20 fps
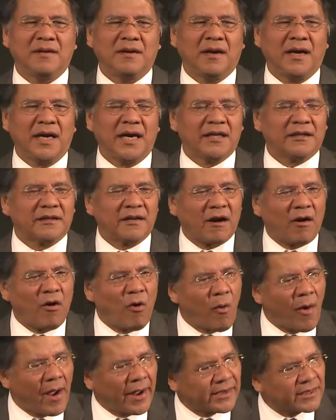It
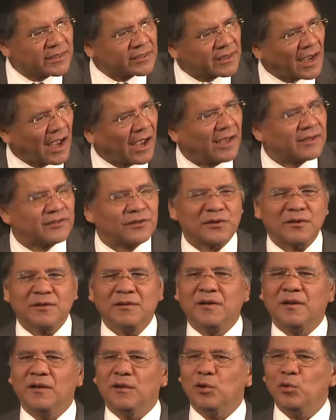requires us
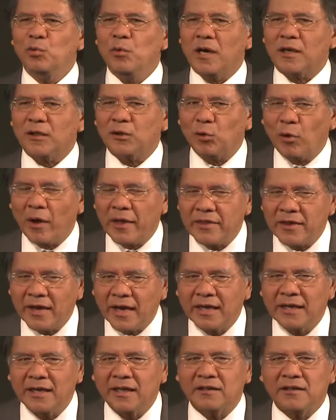to work together
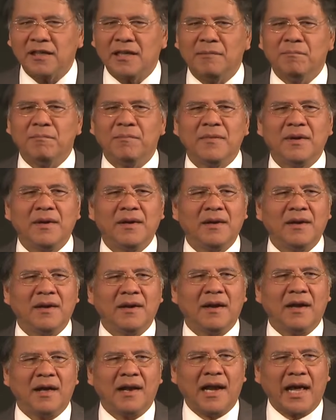in a team,
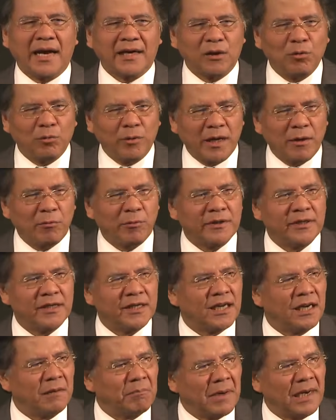like the way we did
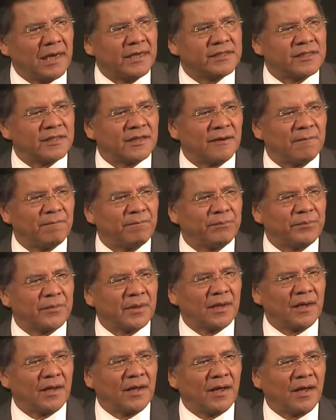in Malaysia,
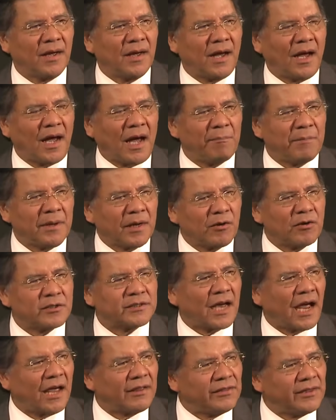because
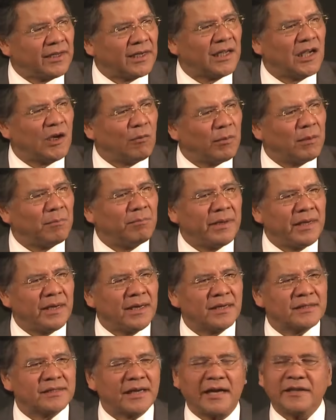I think human
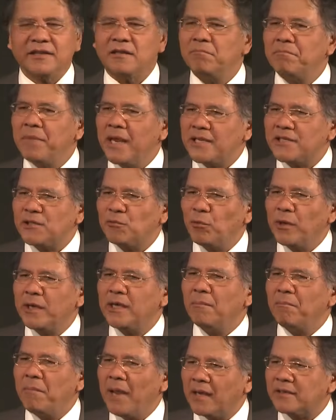beings are at the best when
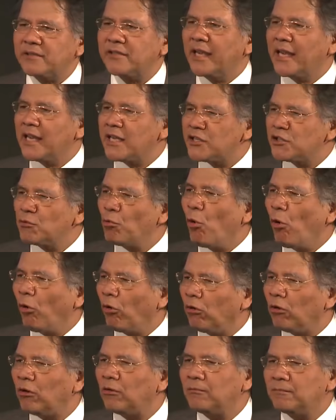their back's against the
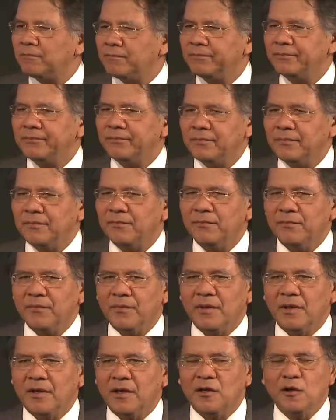wall.
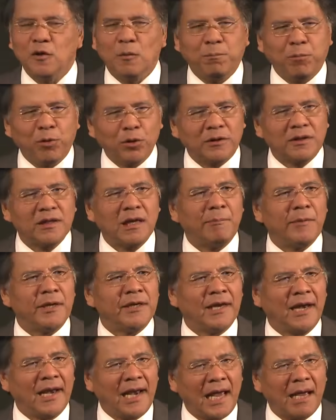You put them in
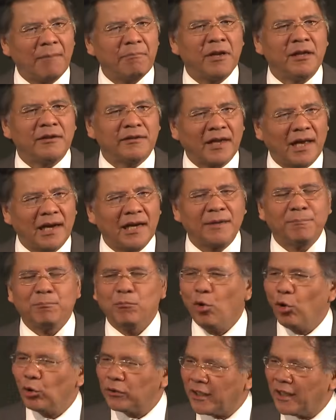the lab and tell it,
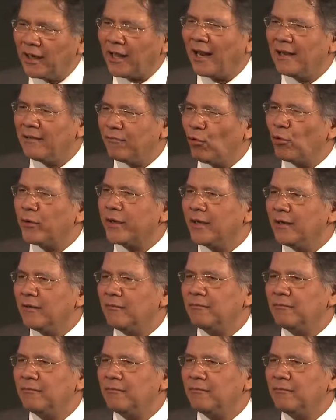Hotel California.